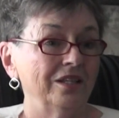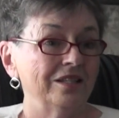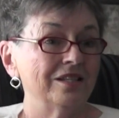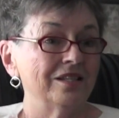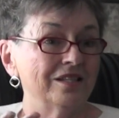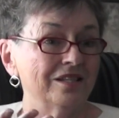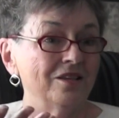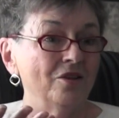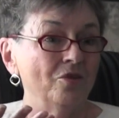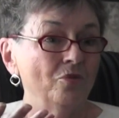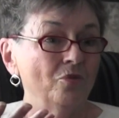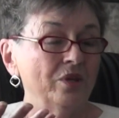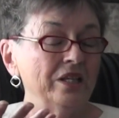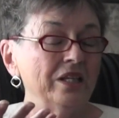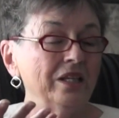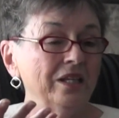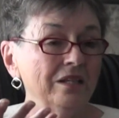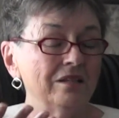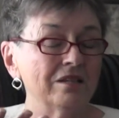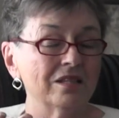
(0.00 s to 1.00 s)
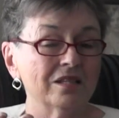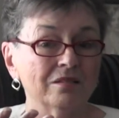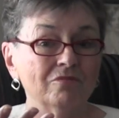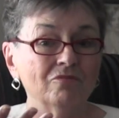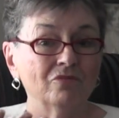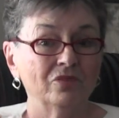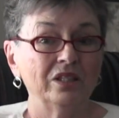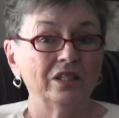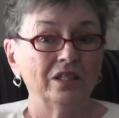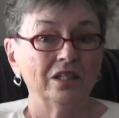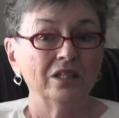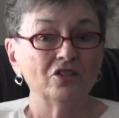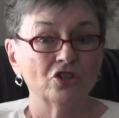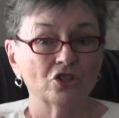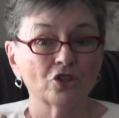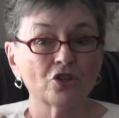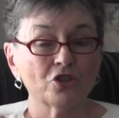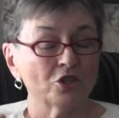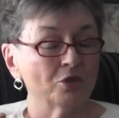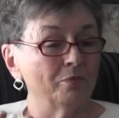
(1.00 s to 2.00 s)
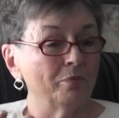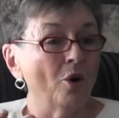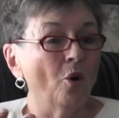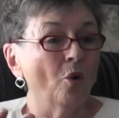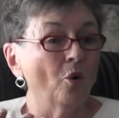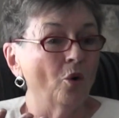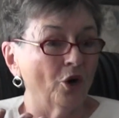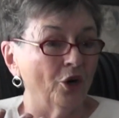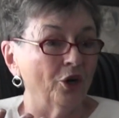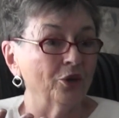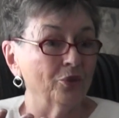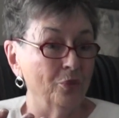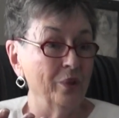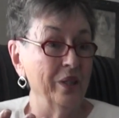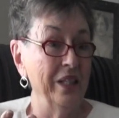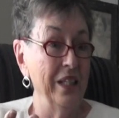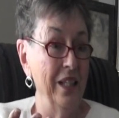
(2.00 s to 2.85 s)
and so we need your support.